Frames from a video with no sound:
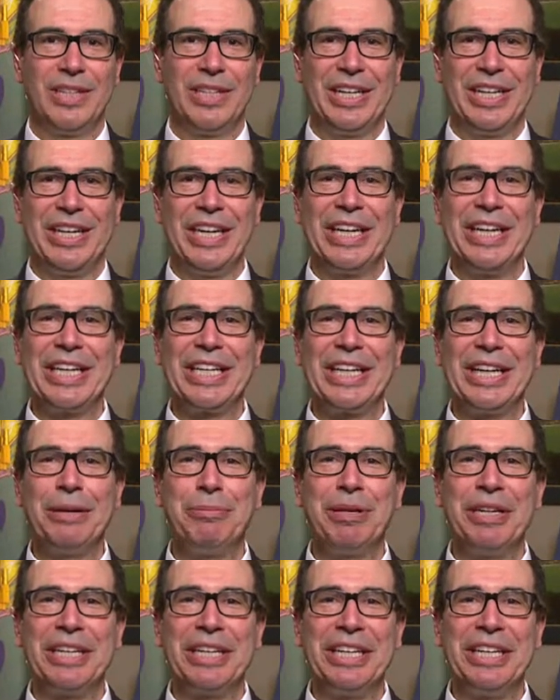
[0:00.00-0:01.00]
I
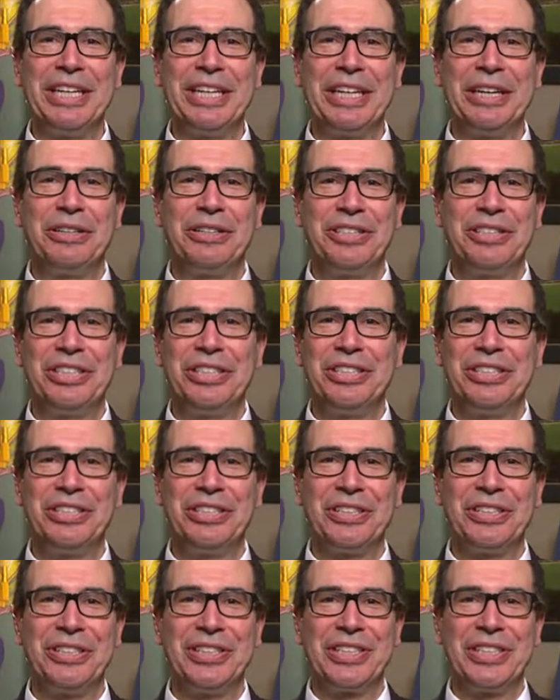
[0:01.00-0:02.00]
can't make any guarantees
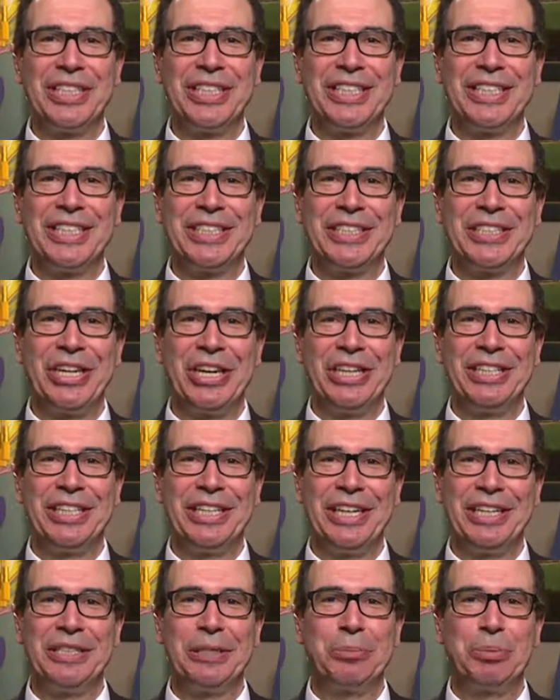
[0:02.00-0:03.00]
until this thing is done
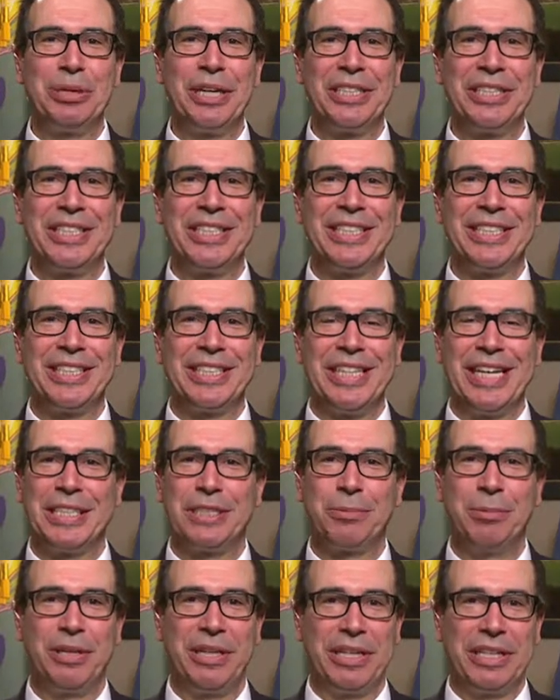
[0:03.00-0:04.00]
and on the president's
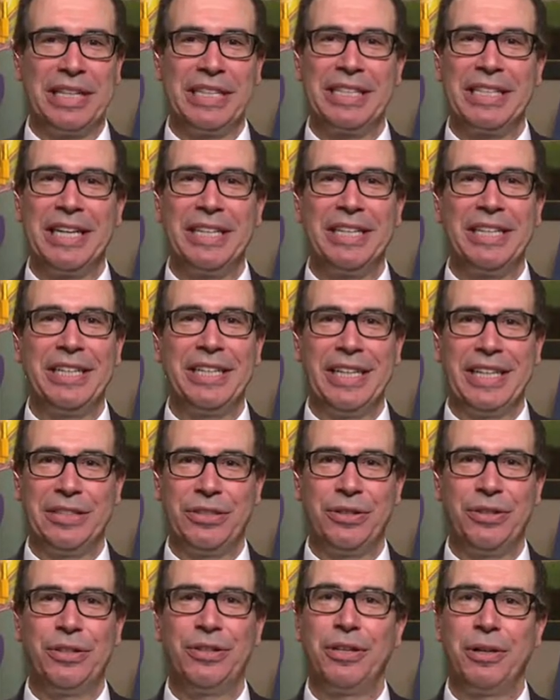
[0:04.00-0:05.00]
desk, but I can tell you
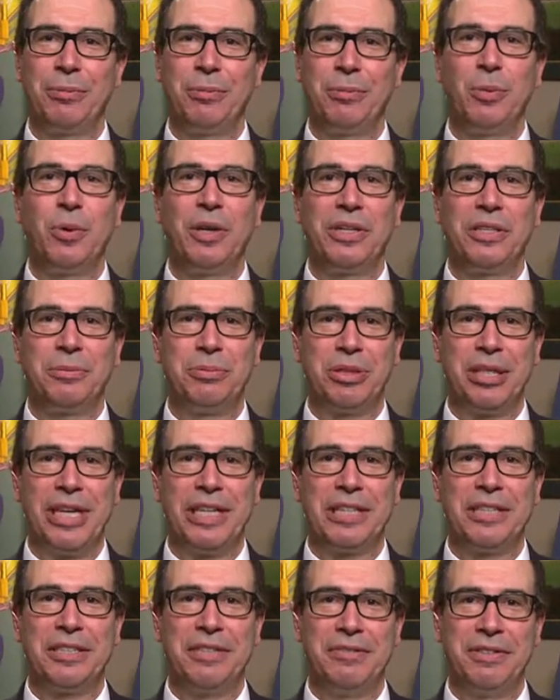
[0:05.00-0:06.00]
that's our number one
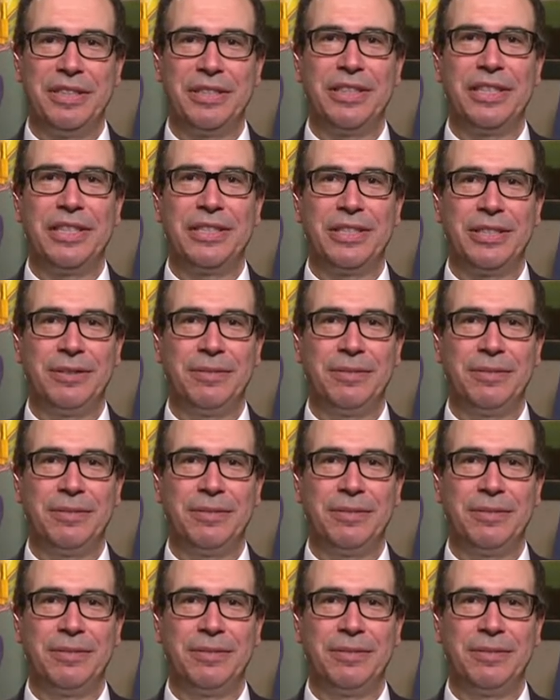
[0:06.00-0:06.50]
objective in this.